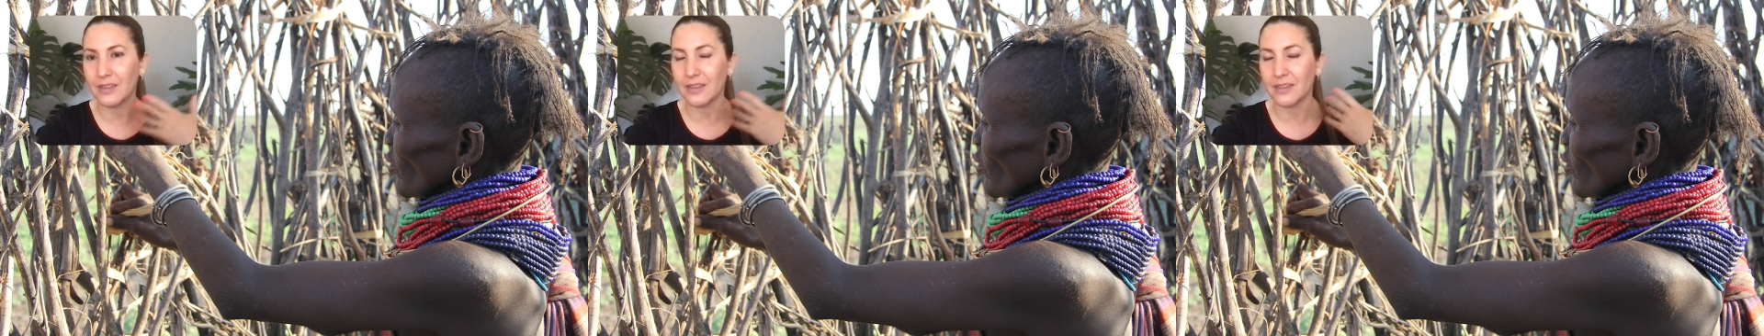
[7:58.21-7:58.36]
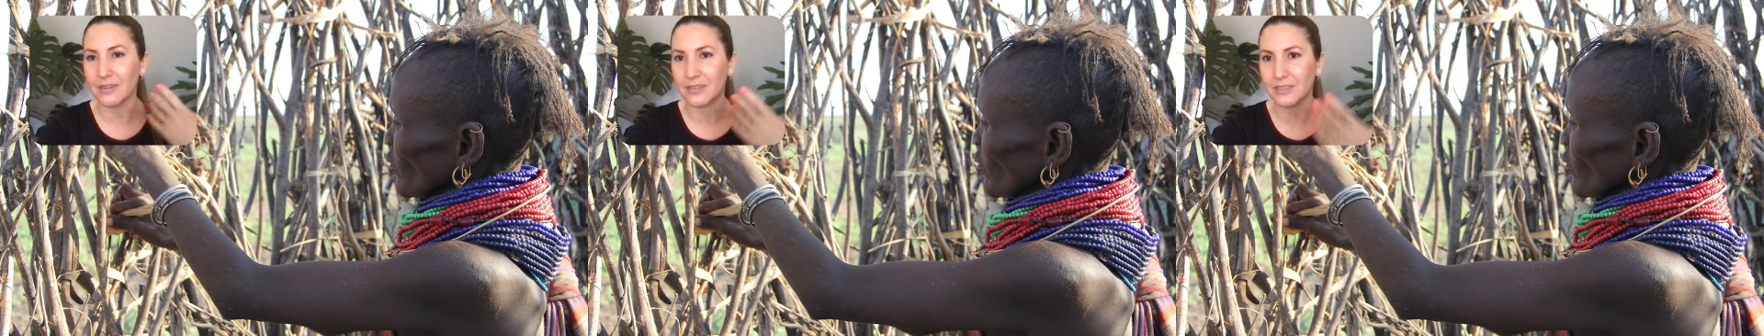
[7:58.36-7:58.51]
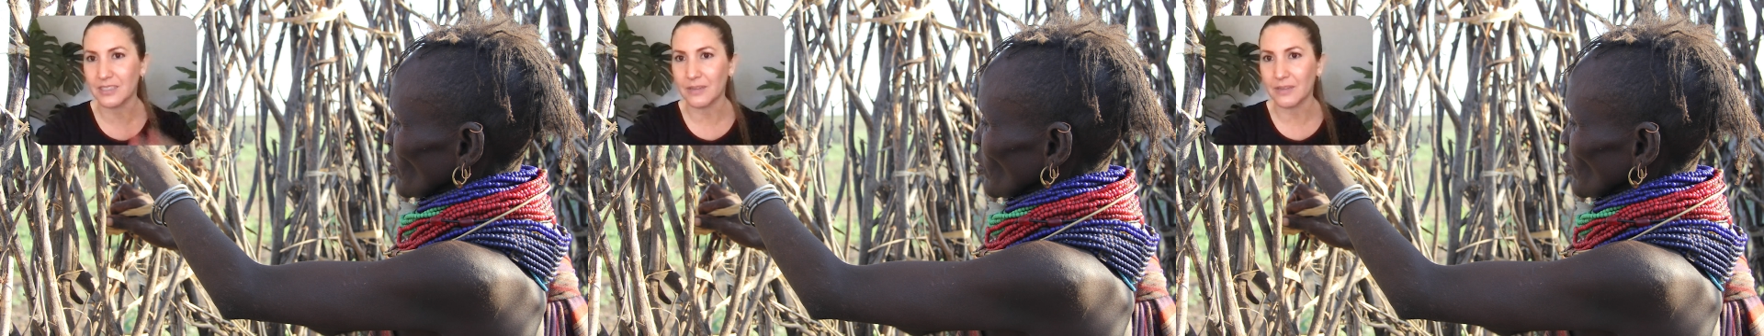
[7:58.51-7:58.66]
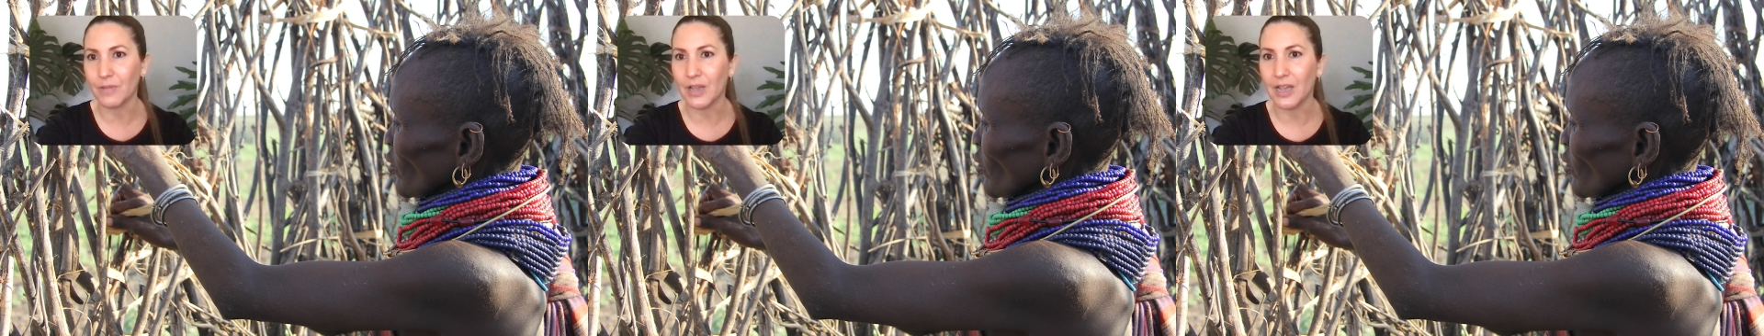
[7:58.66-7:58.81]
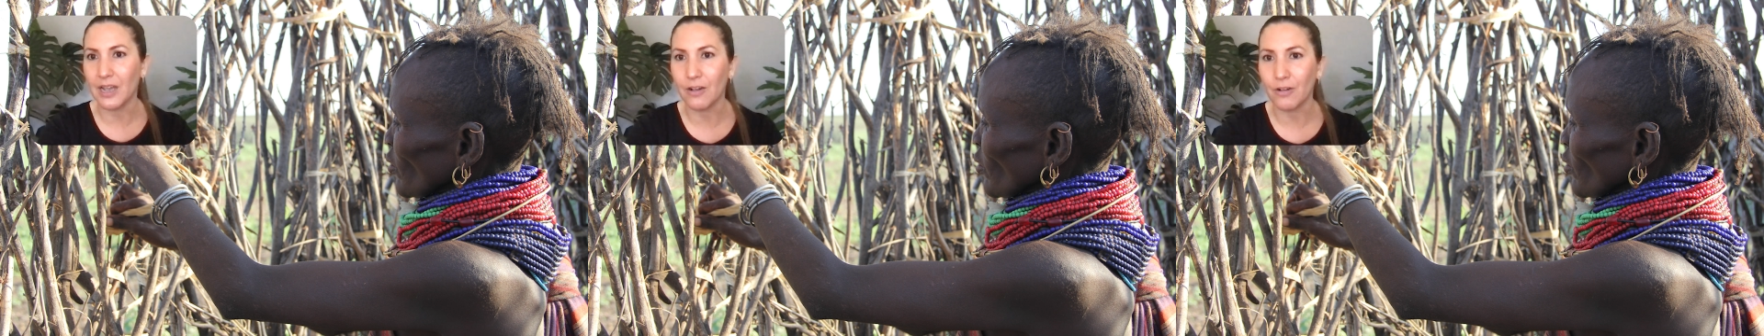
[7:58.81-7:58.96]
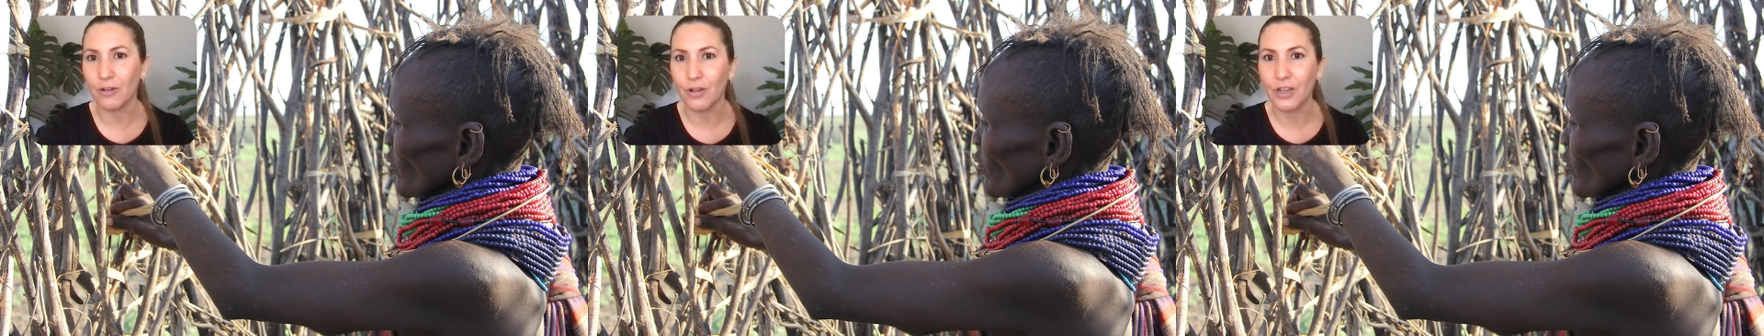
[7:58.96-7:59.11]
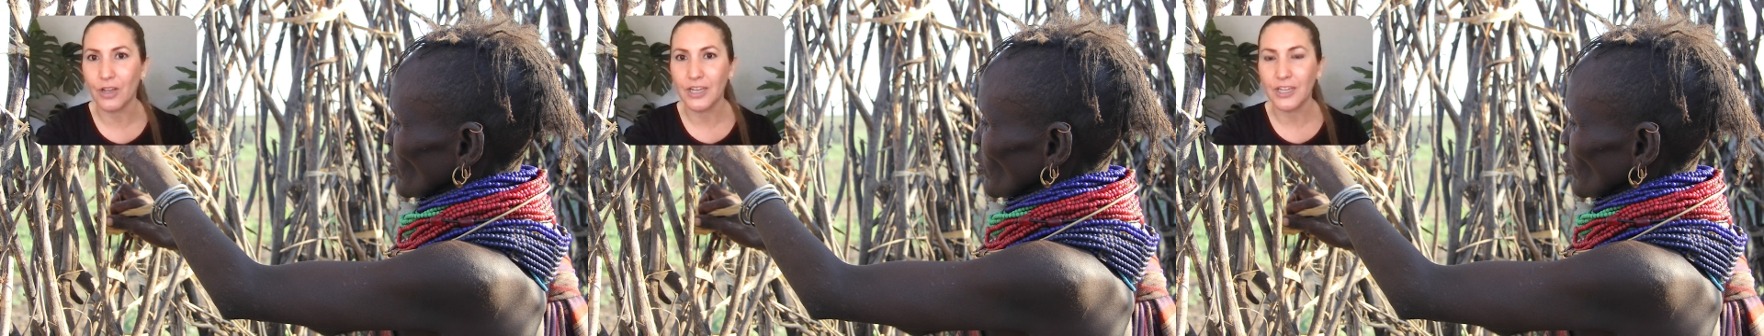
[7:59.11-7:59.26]
They're
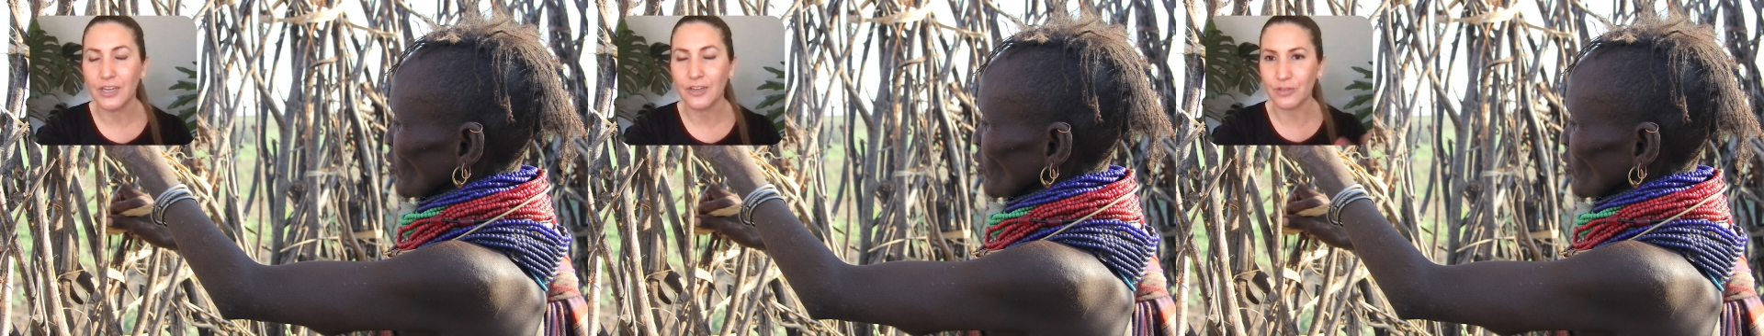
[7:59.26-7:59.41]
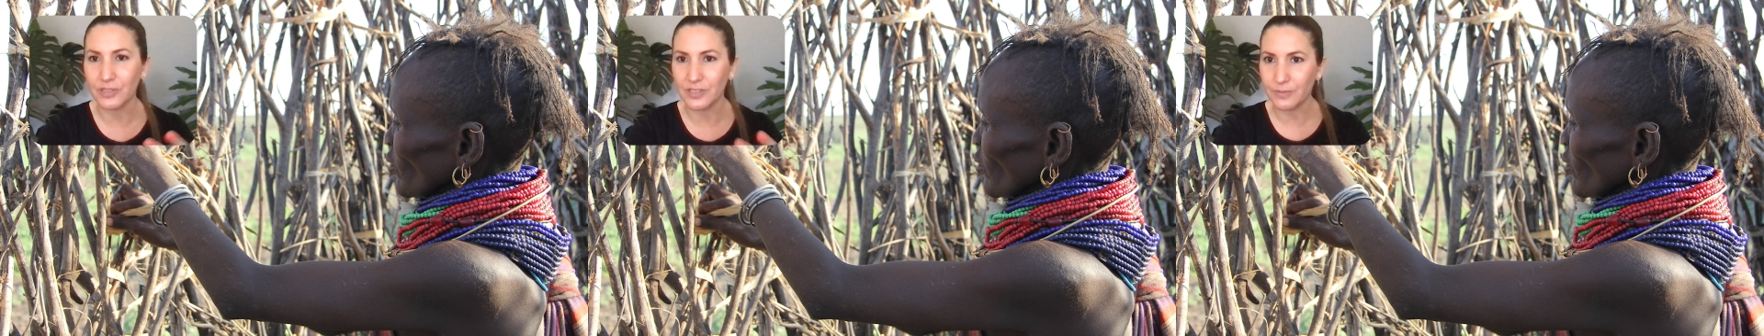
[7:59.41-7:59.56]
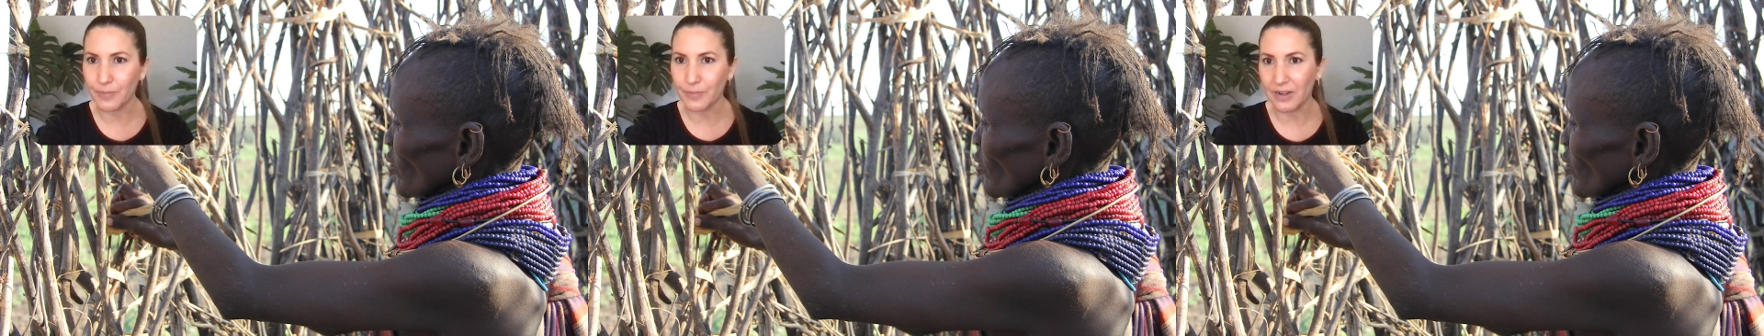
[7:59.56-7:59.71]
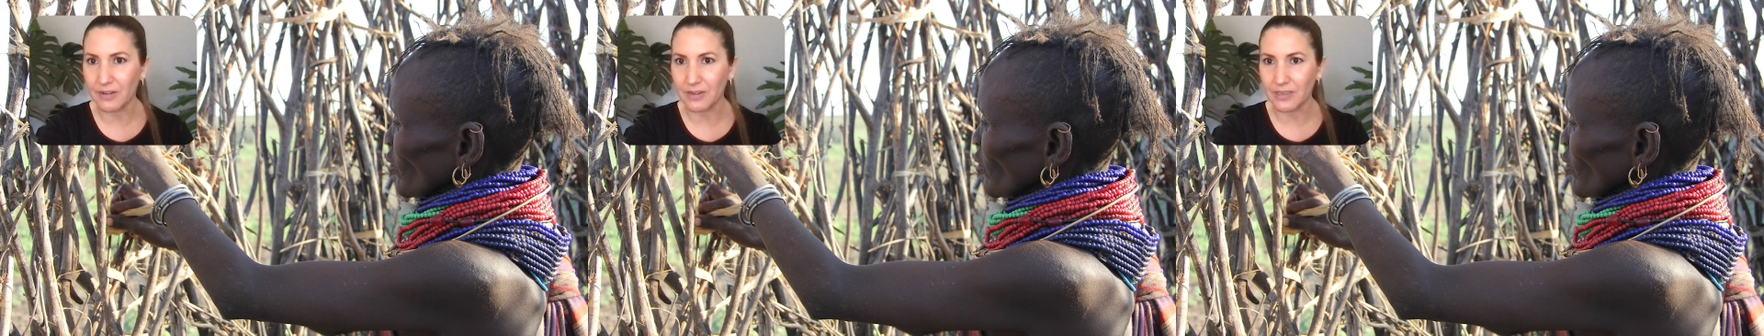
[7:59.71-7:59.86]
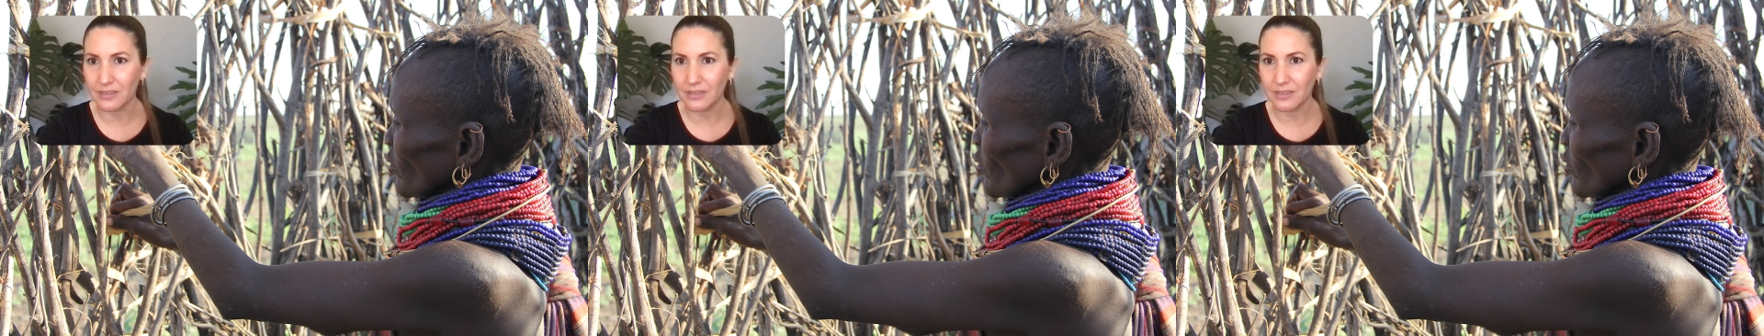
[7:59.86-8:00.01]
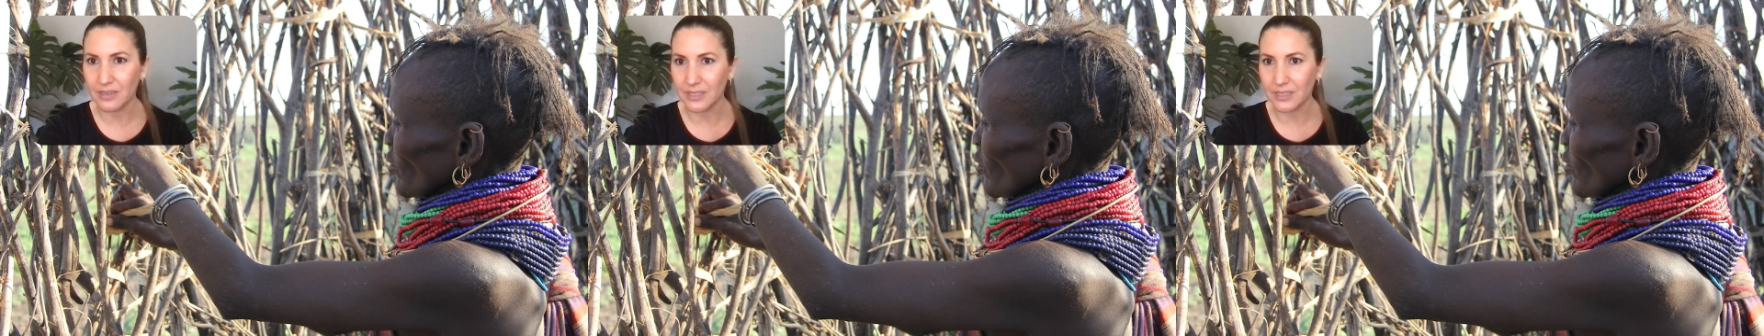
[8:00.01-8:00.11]
somehow transparent